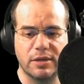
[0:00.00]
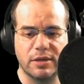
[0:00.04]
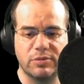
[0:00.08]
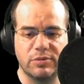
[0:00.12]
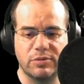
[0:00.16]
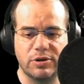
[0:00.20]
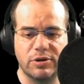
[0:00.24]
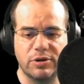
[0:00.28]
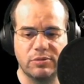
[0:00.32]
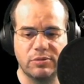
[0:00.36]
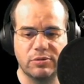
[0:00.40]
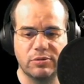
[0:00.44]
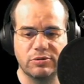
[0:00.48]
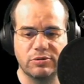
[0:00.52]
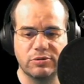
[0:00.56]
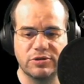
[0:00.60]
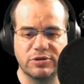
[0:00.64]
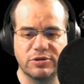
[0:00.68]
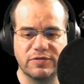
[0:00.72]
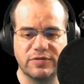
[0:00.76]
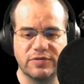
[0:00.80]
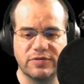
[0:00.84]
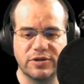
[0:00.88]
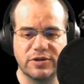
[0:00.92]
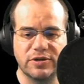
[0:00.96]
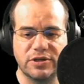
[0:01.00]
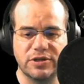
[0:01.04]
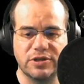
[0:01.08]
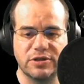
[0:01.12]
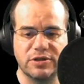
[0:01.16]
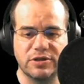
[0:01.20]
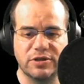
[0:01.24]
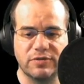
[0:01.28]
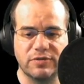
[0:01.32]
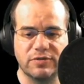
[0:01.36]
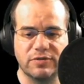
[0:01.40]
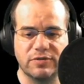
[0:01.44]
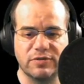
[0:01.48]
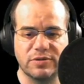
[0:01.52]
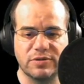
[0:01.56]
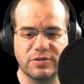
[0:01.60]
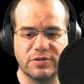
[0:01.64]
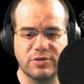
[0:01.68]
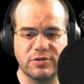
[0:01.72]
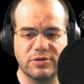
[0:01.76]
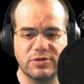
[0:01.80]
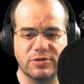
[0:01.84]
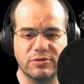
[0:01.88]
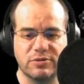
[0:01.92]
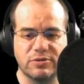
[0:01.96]
But I will just finish this off because I
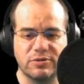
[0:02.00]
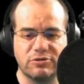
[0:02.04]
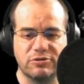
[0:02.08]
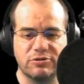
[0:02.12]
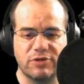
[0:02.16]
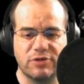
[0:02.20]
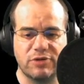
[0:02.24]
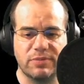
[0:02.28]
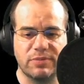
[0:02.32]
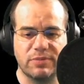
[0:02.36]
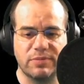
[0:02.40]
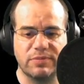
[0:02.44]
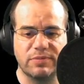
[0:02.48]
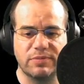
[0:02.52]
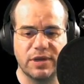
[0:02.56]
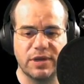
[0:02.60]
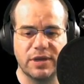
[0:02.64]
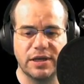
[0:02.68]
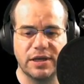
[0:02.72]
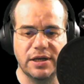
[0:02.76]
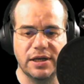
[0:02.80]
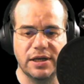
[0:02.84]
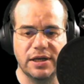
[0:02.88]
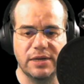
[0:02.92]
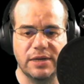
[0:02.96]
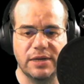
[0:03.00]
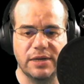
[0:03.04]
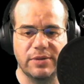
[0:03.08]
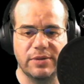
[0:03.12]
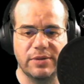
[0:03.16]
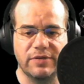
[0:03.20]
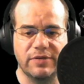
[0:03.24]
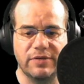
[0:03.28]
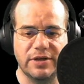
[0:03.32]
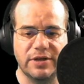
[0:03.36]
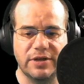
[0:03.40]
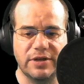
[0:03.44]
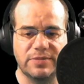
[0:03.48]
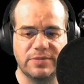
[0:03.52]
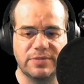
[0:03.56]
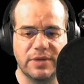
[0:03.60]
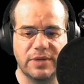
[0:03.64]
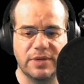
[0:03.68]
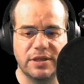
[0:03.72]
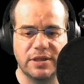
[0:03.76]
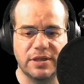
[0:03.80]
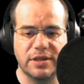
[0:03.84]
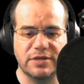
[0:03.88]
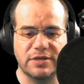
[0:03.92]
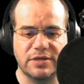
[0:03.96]
might as well strap any little bit of
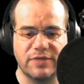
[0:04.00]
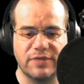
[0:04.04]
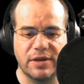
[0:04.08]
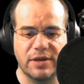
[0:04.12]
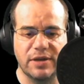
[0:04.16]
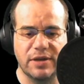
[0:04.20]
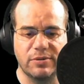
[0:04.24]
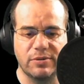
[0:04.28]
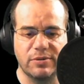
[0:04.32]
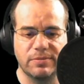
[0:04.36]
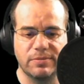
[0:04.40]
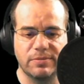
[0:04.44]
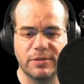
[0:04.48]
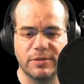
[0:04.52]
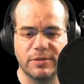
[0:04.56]
XP that's available.